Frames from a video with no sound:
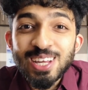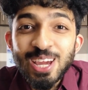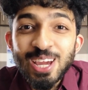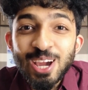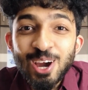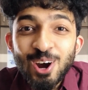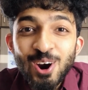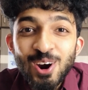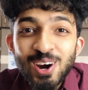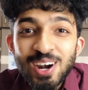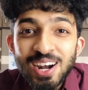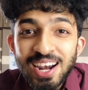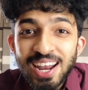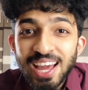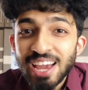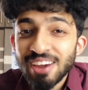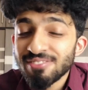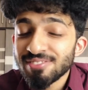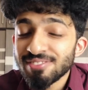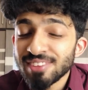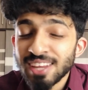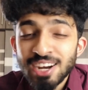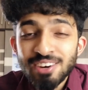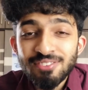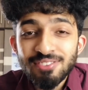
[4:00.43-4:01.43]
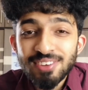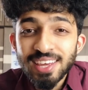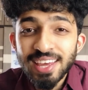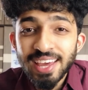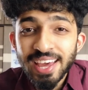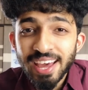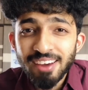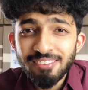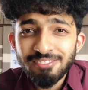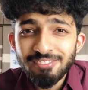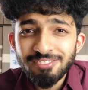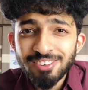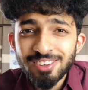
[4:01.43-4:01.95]
called life that we
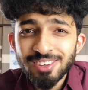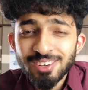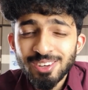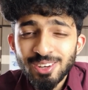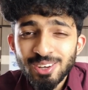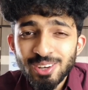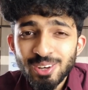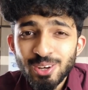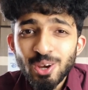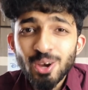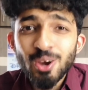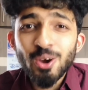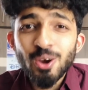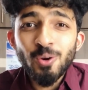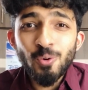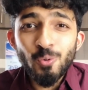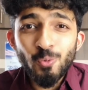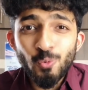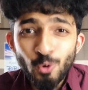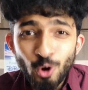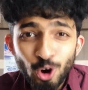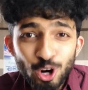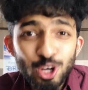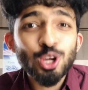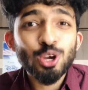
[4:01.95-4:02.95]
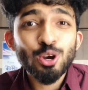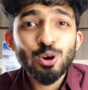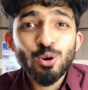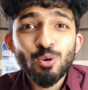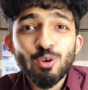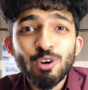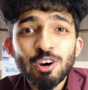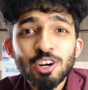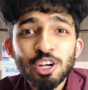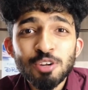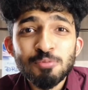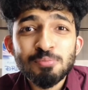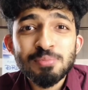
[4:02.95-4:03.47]
have, what do you
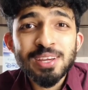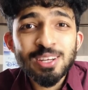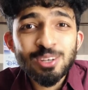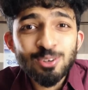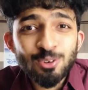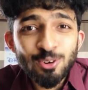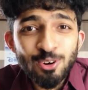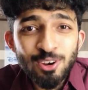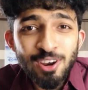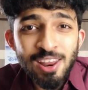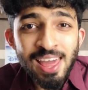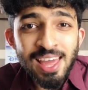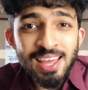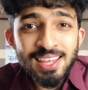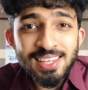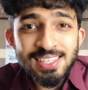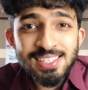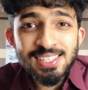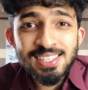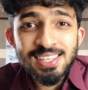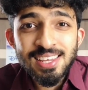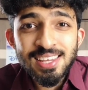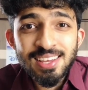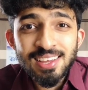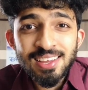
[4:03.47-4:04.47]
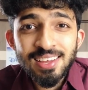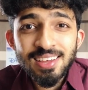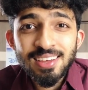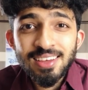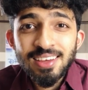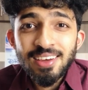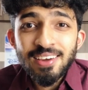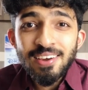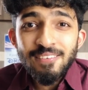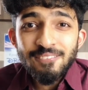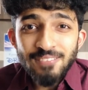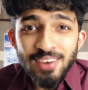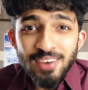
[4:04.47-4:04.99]
want to be known as?
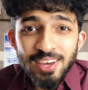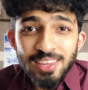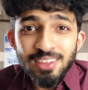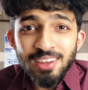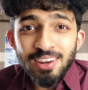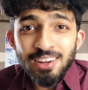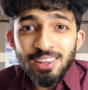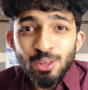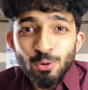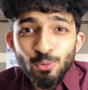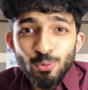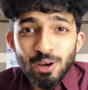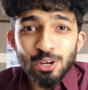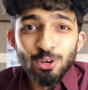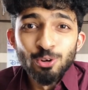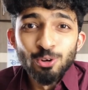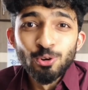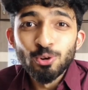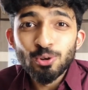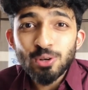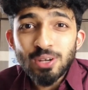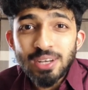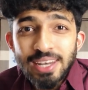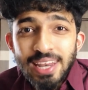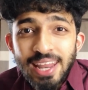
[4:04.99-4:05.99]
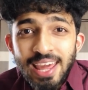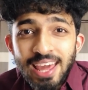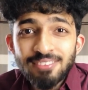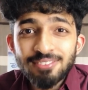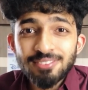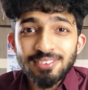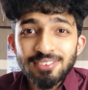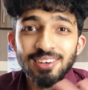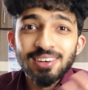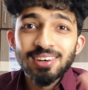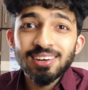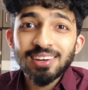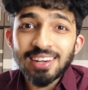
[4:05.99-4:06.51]
Whether the one who
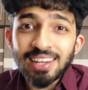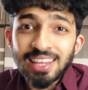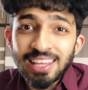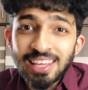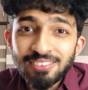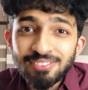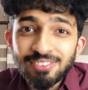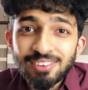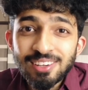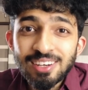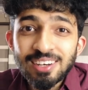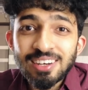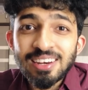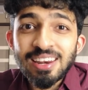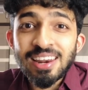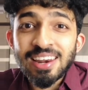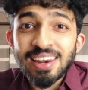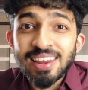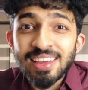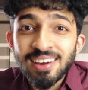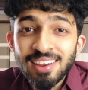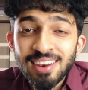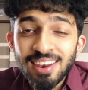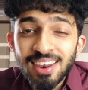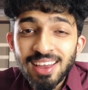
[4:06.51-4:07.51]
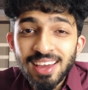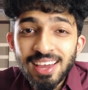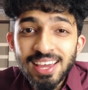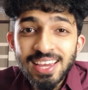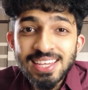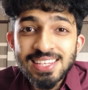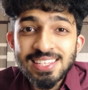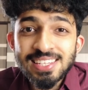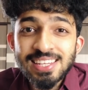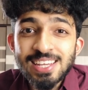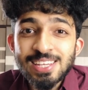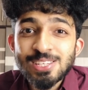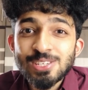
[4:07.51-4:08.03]
never even
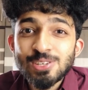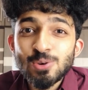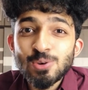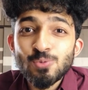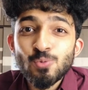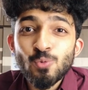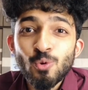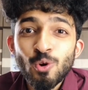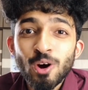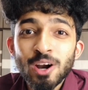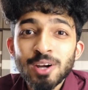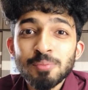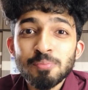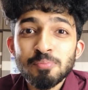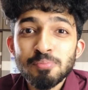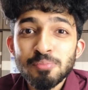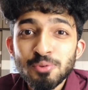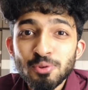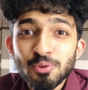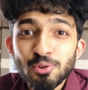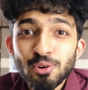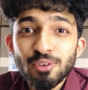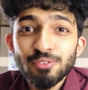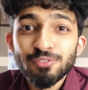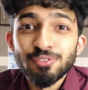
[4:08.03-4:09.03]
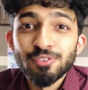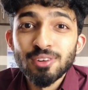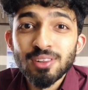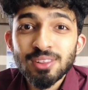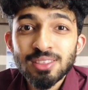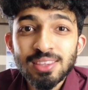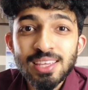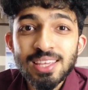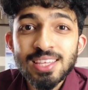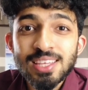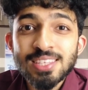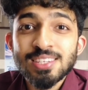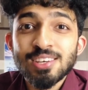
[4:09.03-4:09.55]
realized as to what beautiful
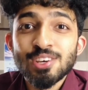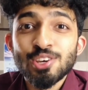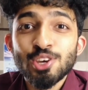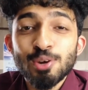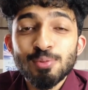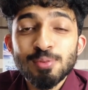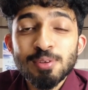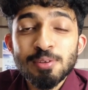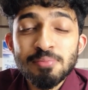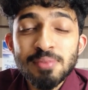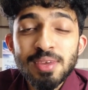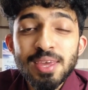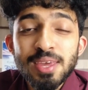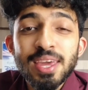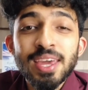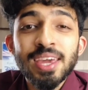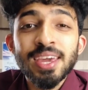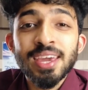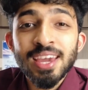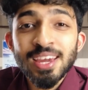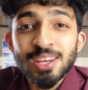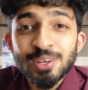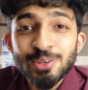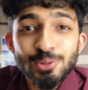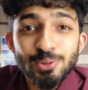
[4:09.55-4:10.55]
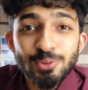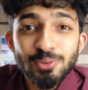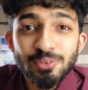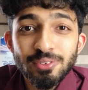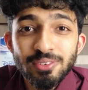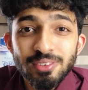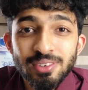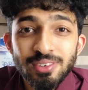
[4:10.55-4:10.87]
things a human being can do,